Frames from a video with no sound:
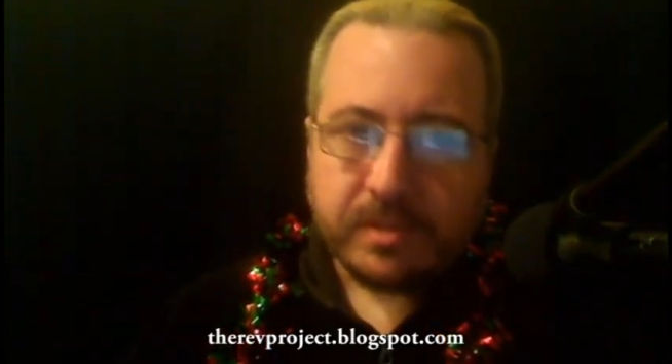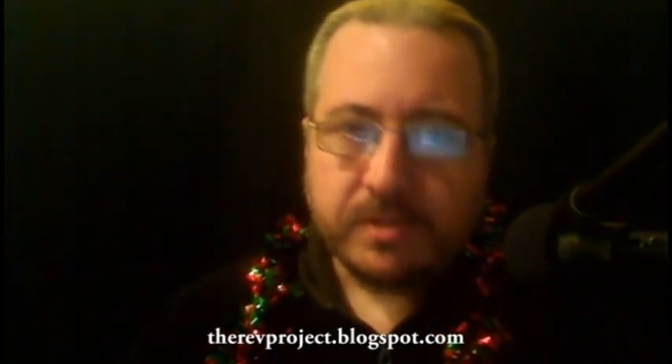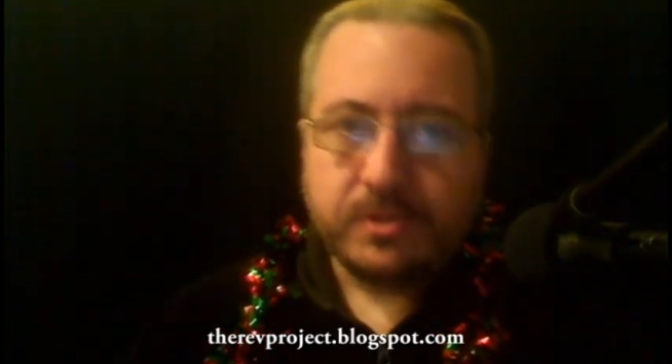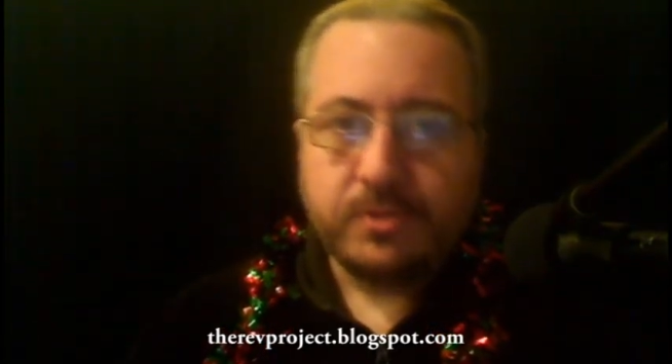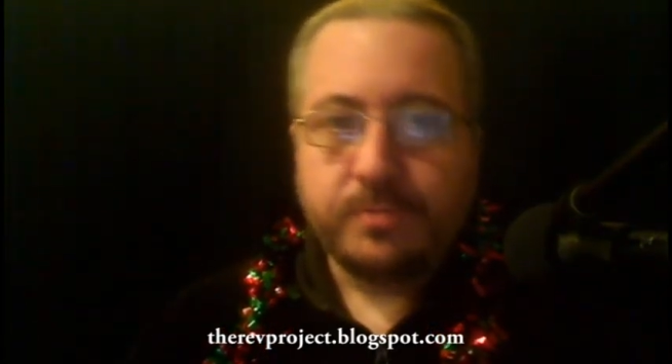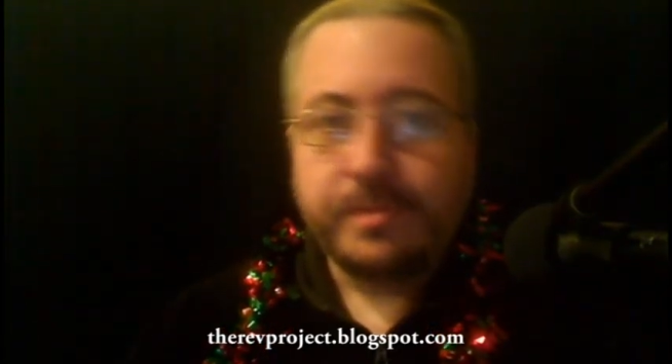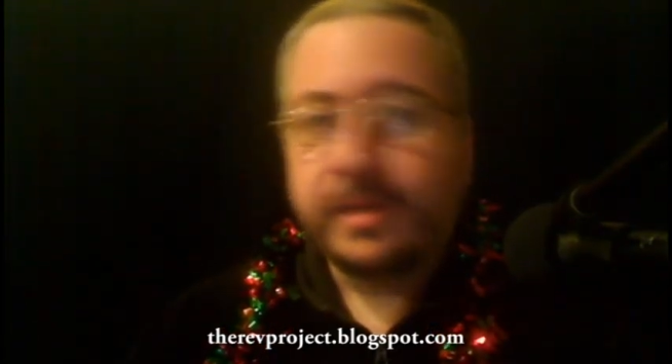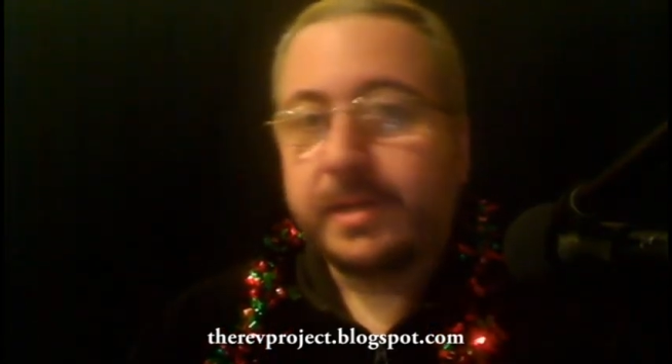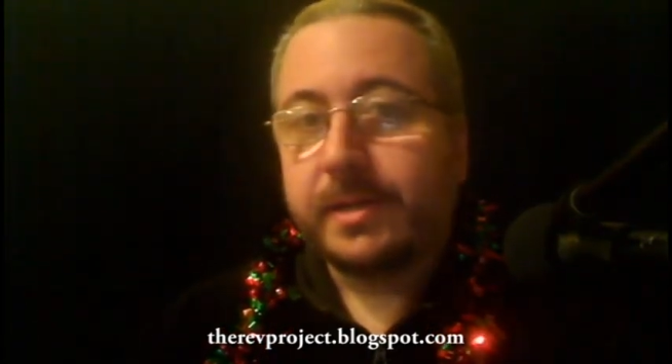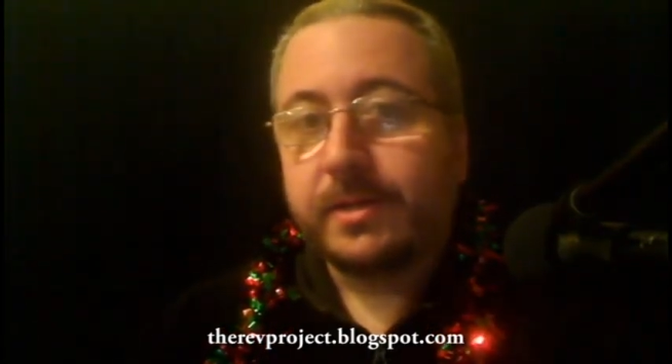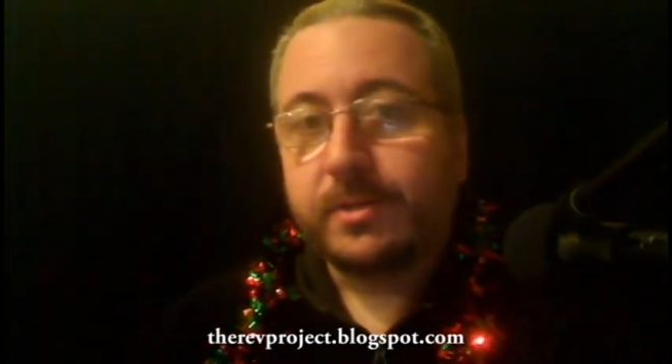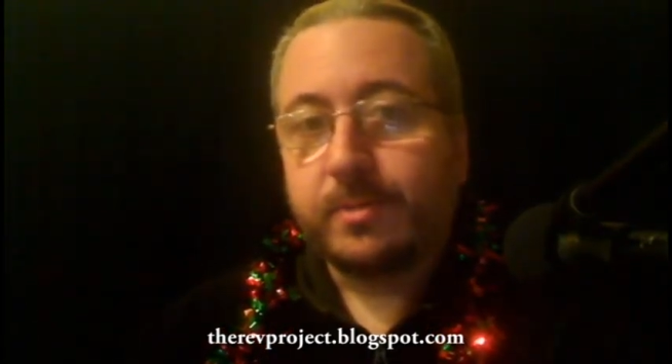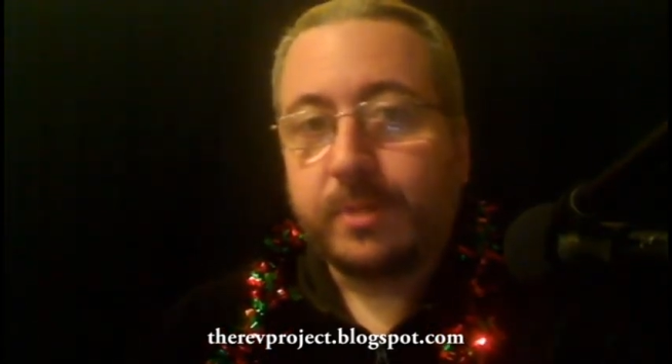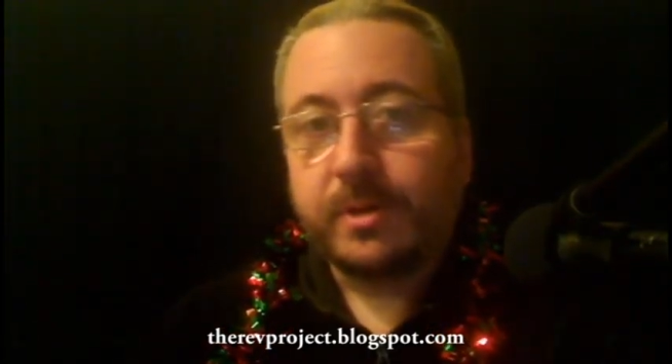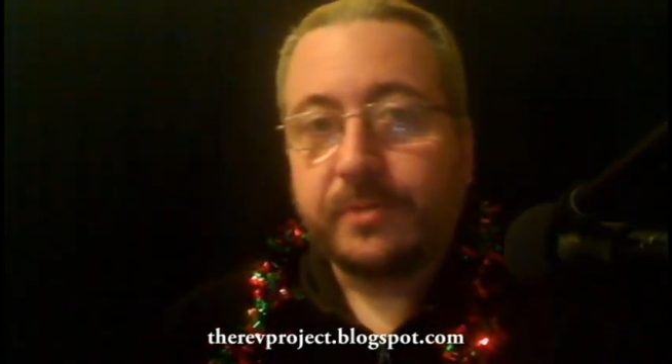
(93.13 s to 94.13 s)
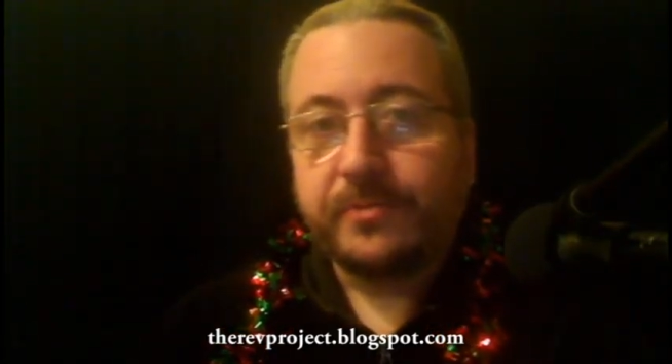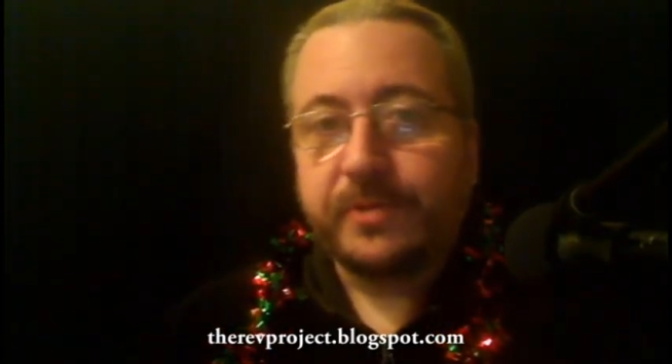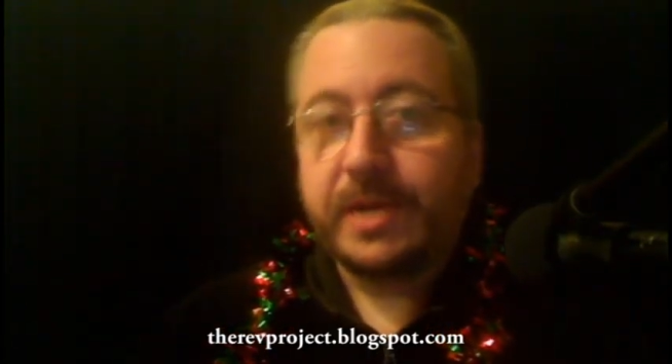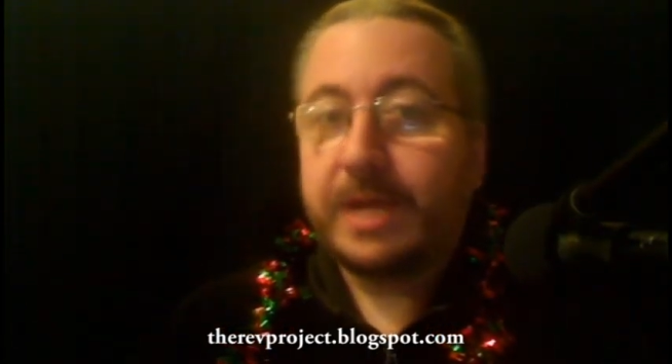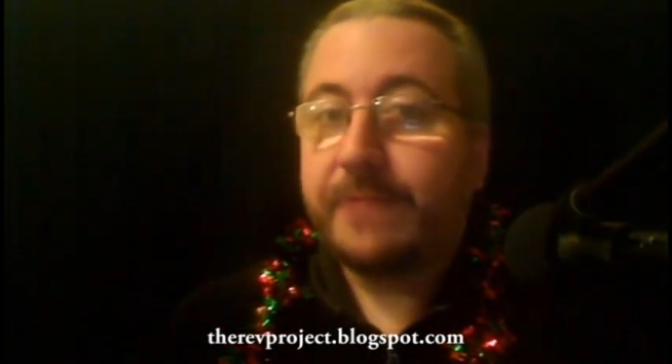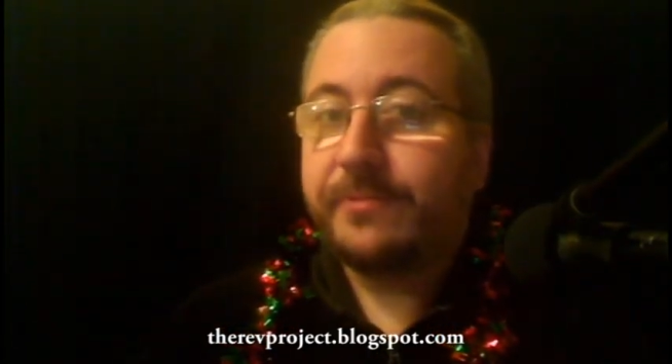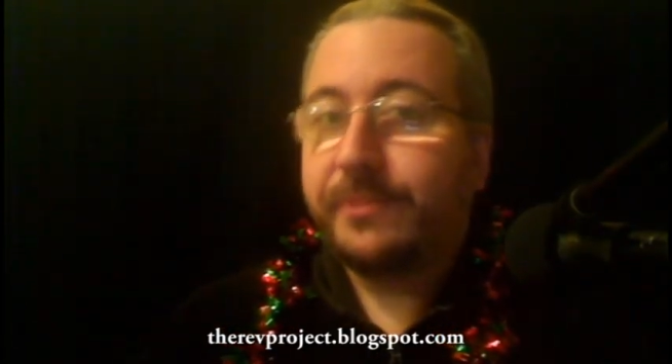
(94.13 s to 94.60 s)
Tune back in tomorrow for
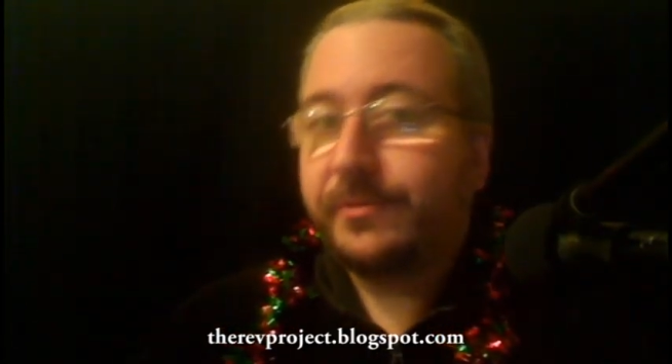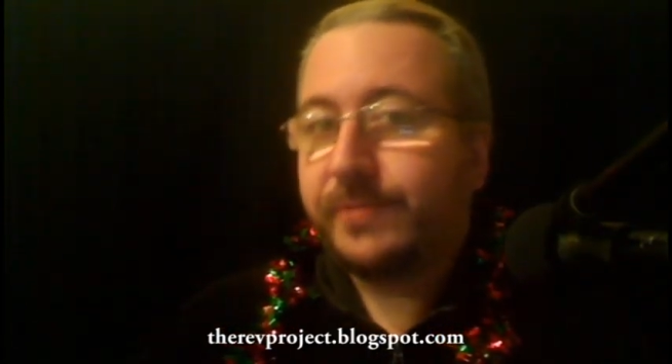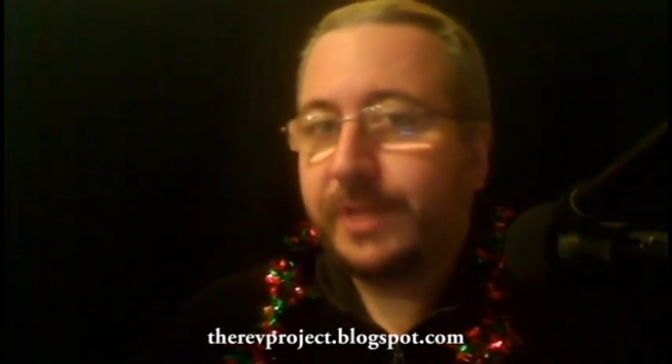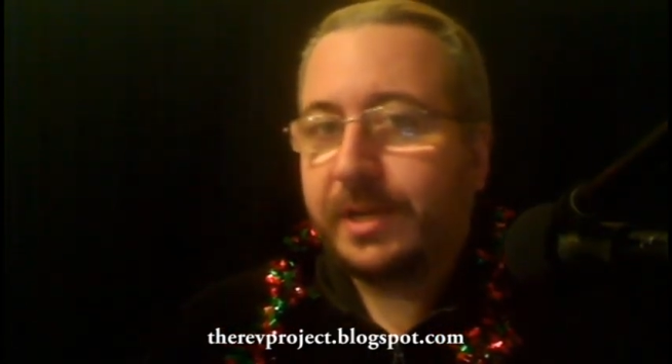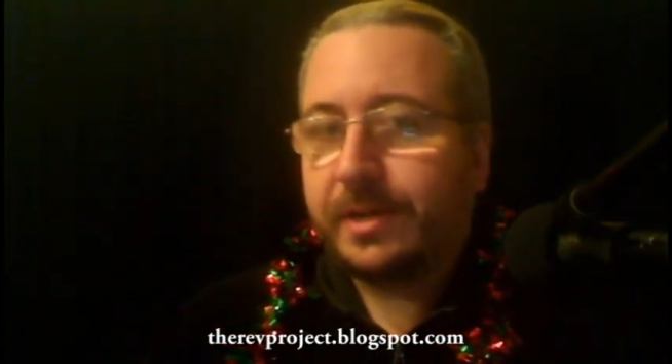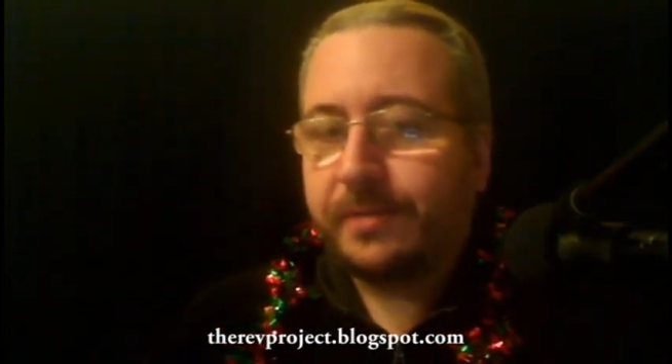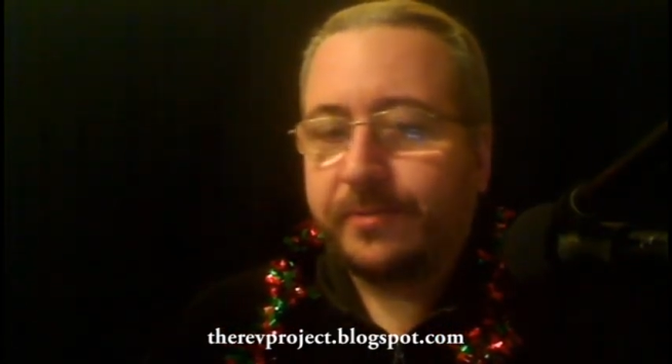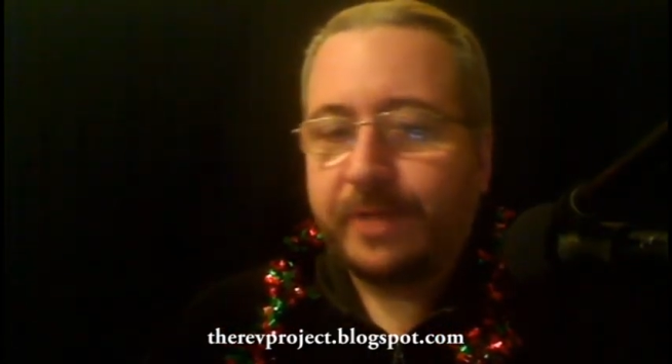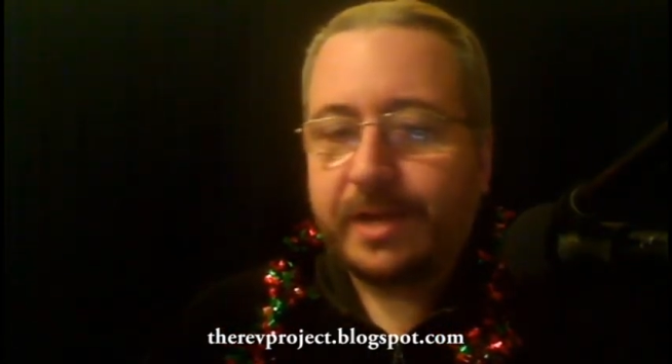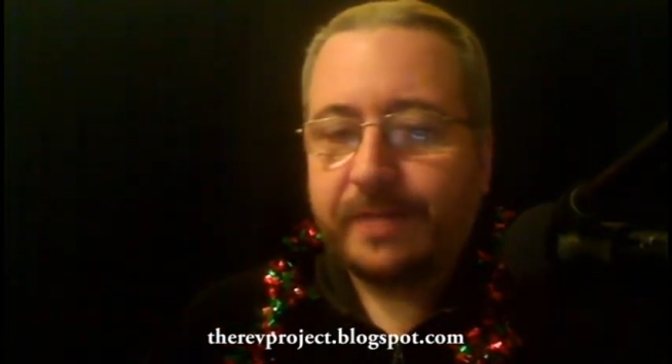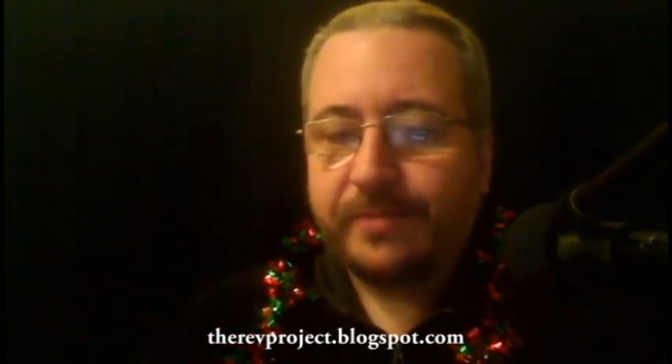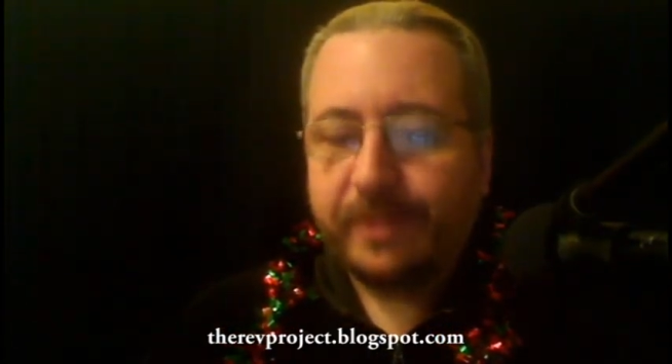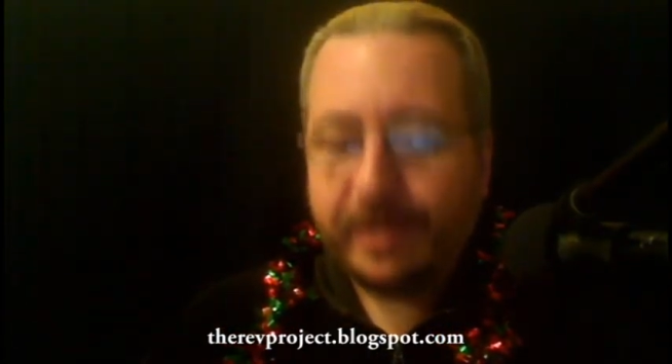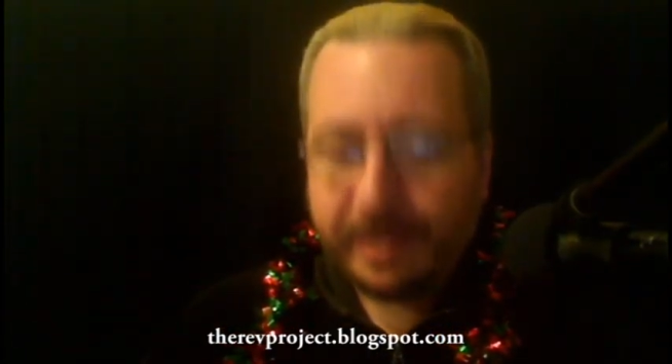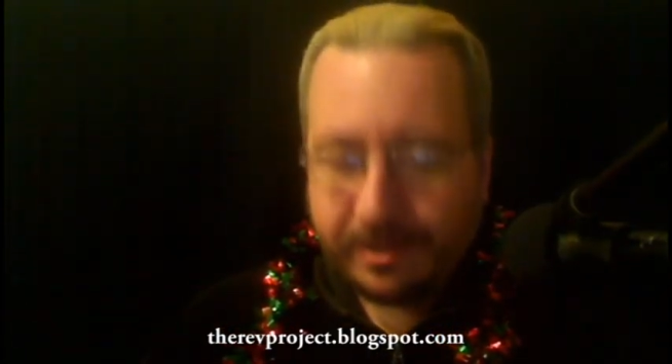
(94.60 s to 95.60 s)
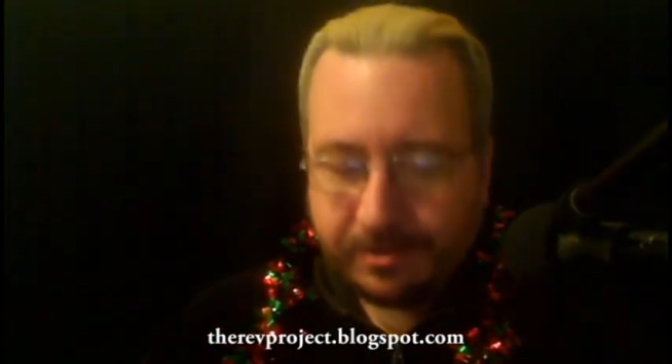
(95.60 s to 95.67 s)
day 15 of our Advent